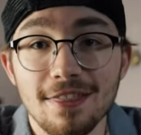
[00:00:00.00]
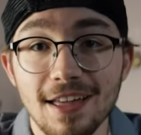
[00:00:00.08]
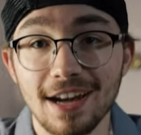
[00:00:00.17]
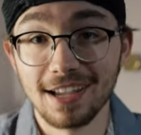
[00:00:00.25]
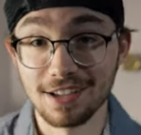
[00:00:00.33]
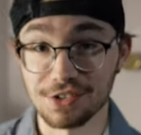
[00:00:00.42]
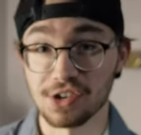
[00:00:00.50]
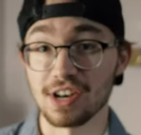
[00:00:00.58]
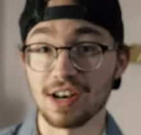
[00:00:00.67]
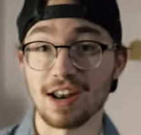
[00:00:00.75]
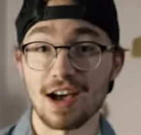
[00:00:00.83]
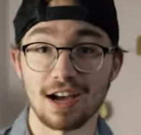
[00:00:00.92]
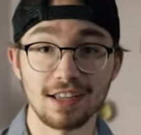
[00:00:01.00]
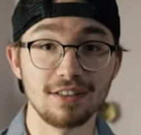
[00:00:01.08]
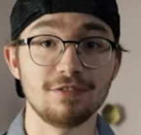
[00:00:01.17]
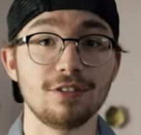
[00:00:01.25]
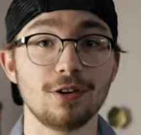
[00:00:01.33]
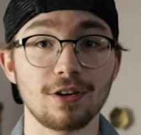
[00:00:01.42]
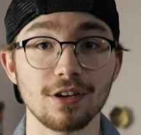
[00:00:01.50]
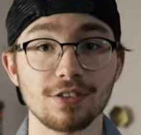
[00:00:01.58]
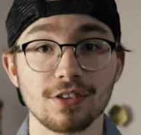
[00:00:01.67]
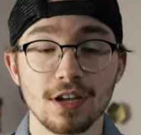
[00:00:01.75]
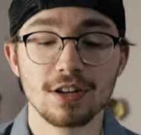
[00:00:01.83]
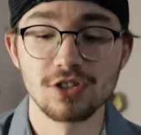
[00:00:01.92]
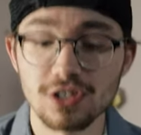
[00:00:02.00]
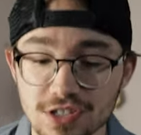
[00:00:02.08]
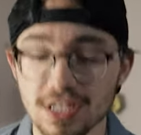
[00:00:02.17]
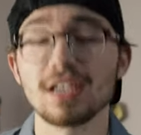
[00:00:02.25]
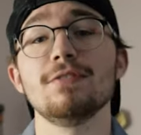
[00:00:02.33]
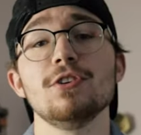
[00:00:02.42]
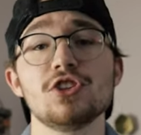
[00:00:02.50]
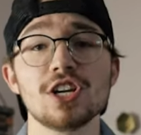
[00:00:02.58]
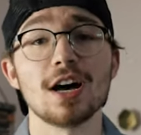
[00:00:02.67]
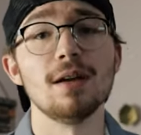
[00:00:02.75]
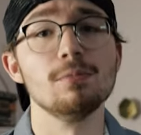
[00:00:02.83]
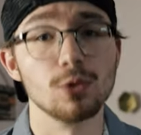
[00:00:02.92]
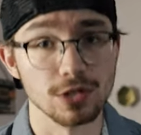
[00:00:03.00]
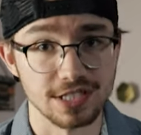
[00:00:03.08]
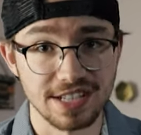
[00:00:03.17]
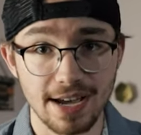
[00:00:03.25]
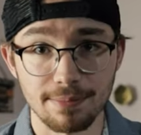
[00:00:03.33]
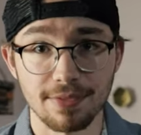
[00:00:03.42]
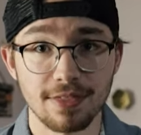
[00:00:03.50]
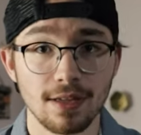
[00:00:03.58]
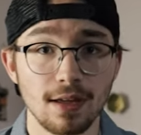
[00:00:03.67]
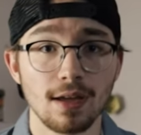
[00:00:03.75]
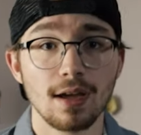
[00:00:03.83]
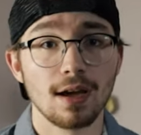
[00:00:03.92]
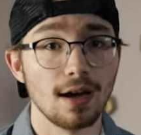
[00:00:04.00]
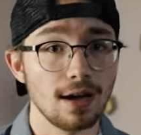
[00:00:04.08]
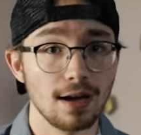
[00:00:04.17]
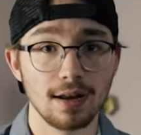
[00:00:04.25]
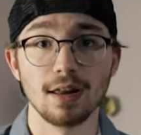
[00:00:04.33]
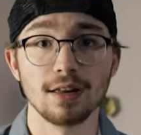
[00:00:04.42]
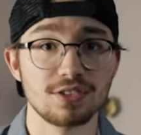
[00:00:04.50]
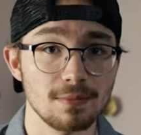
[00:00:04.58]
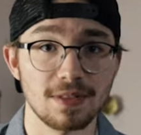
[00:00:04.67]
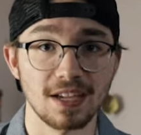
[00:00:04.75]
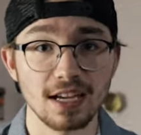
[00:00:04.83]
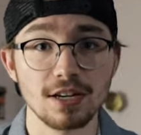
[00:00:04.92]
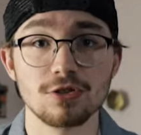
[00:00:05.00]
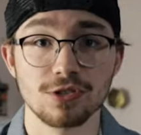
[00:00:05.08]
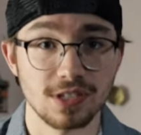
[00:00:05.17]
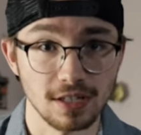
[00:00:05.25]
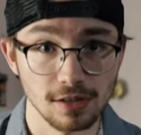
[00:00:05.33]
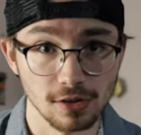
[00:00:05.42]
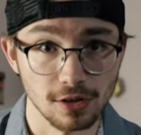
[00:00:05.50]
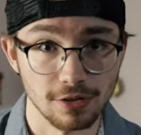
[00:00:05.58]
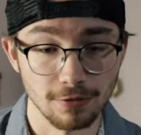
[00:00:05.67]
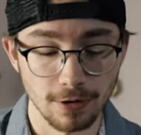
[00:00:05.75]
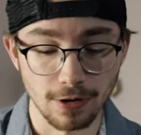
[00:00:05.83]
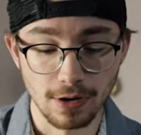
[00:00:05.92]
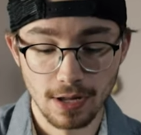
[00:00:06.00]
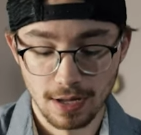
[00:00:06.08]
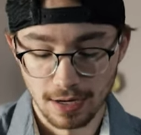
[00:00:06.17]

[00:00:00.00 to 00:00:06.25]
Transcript: that is not in focus, just to give your shot more depth and something interesting to look through.